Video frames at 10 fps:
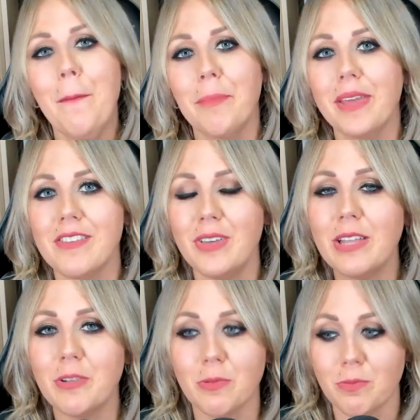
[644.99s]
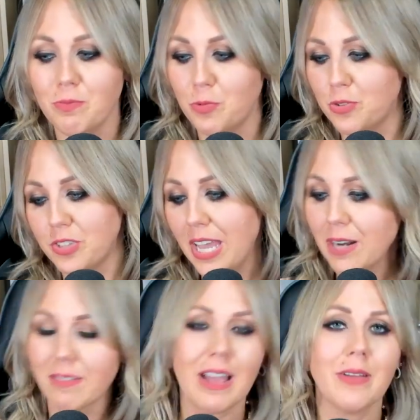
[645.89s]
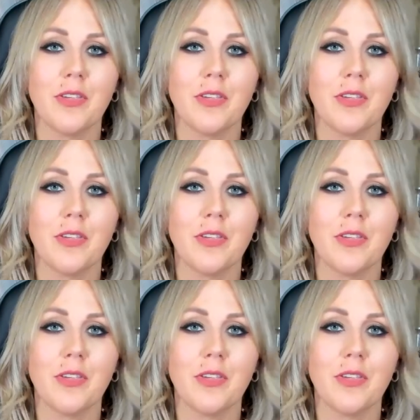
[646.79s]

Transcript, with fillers: because you get to skate around